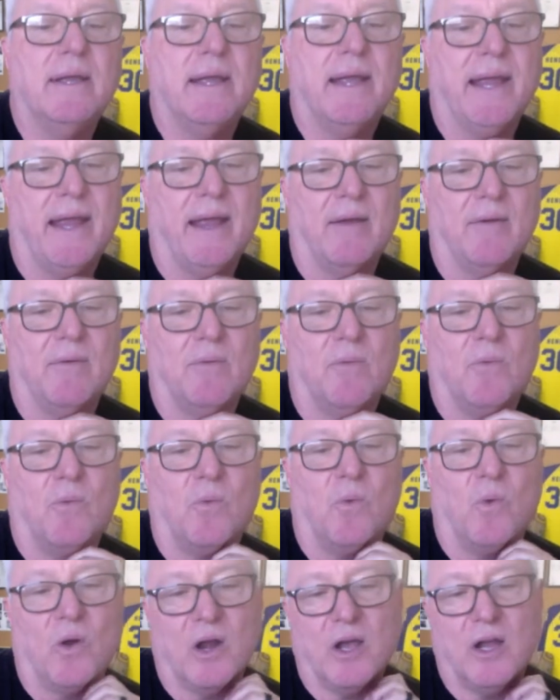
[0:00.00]
and
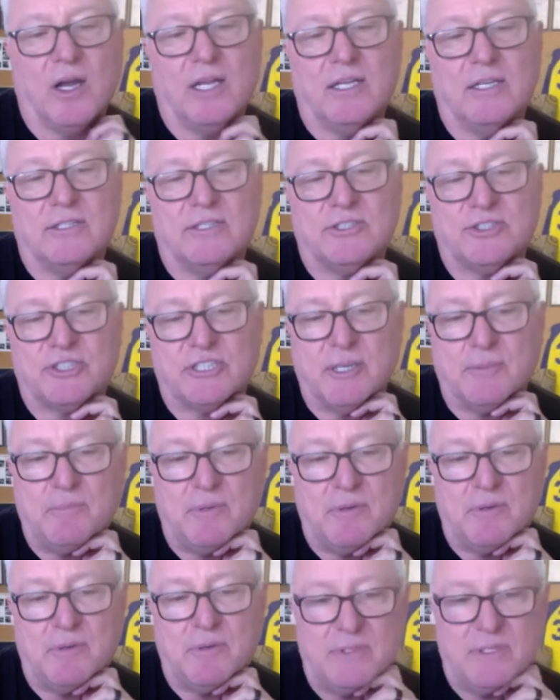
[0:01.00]
we're gonna ship
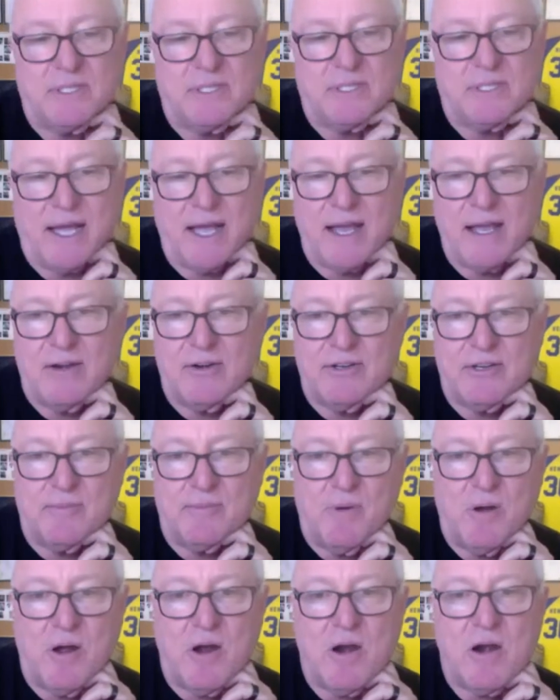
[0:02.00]
them tonight or
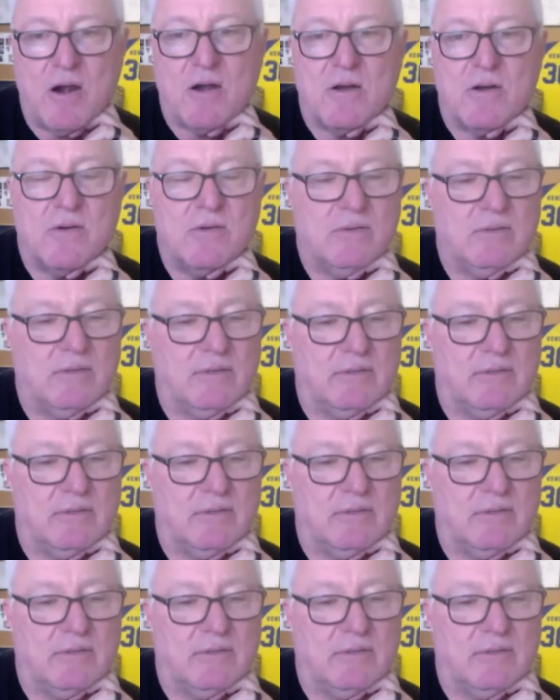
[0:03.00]
tomorrow.